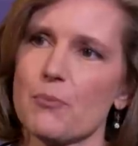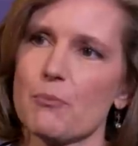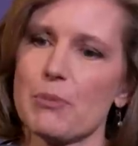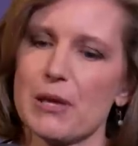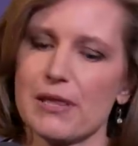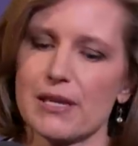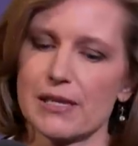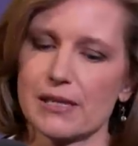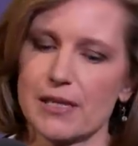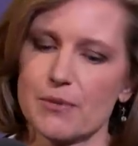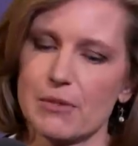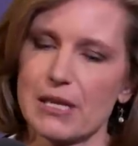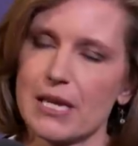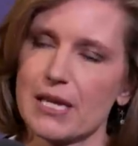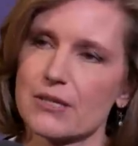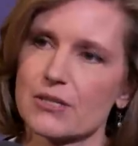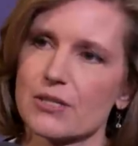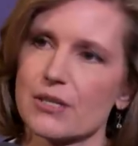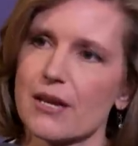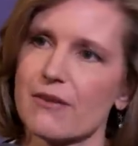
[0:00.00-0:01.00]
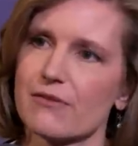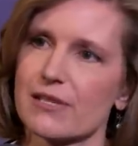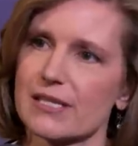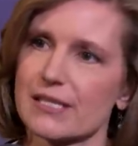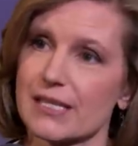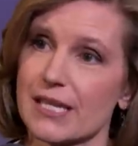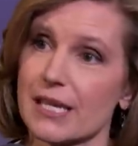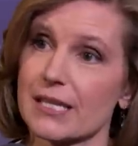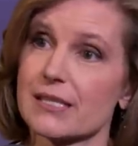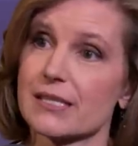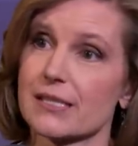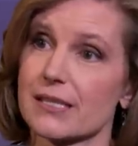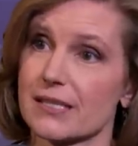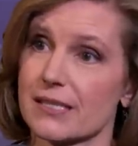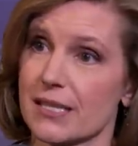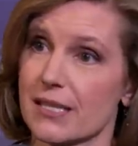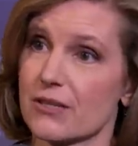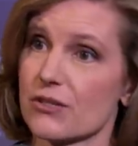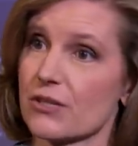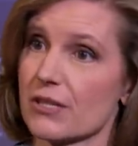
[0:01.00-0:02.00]
but the elimination of the sex
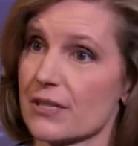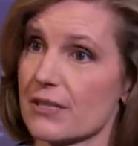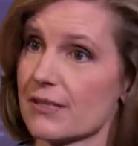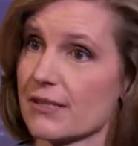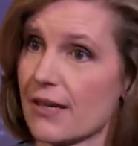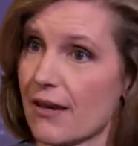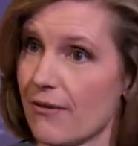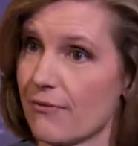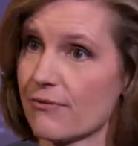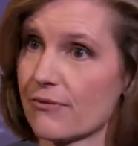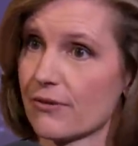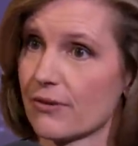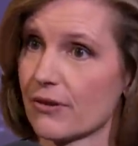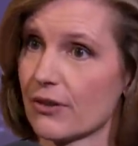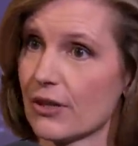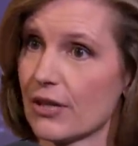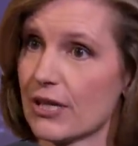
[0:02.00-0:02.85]
distinction itself.